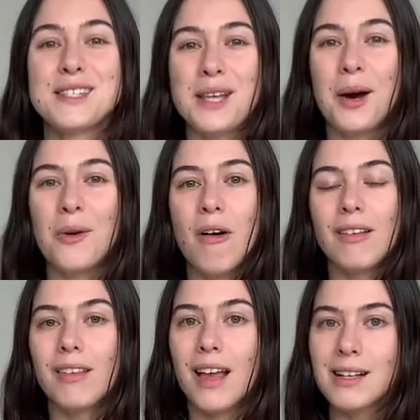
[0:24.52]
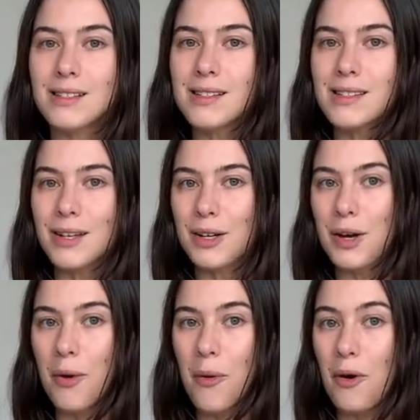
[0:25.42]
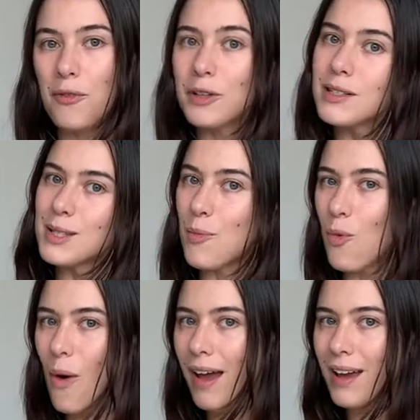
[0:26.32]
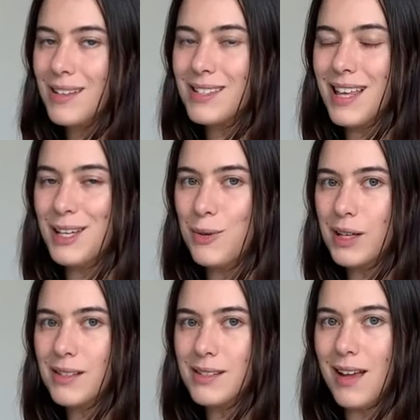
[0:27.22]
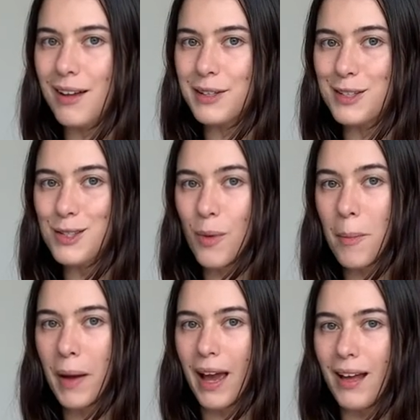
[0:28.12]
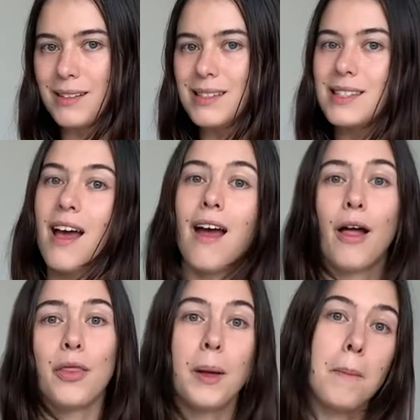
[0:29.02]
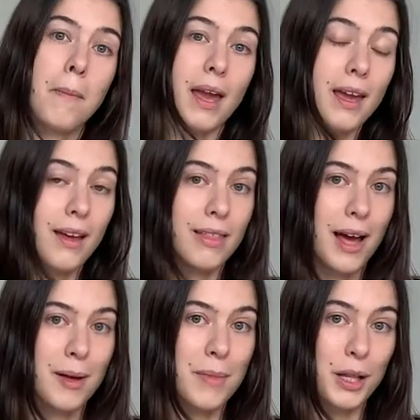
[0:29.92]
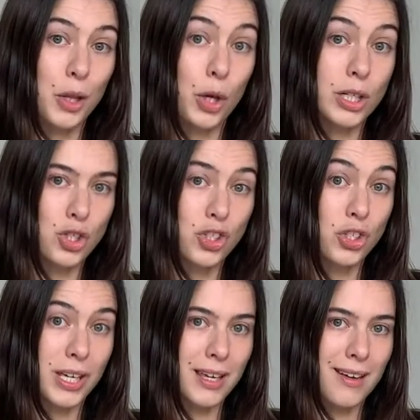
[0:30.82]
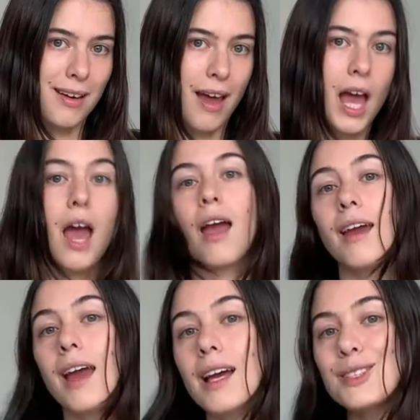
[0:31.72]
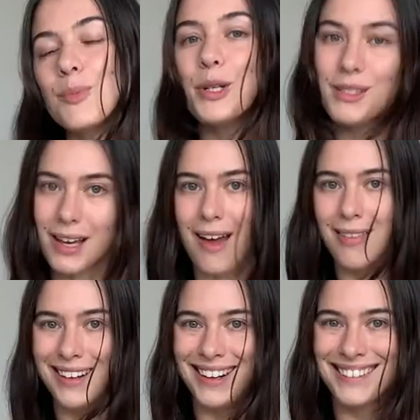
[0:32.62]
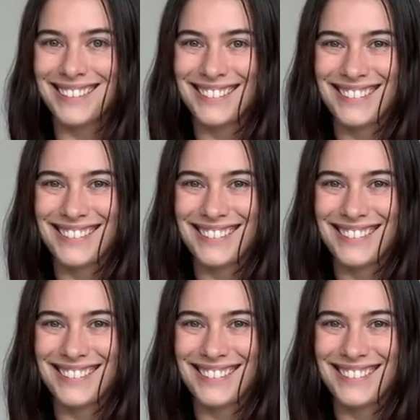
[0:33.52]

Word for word: so let's go over some ways that you can style your sweatpants that make them look chic and put together.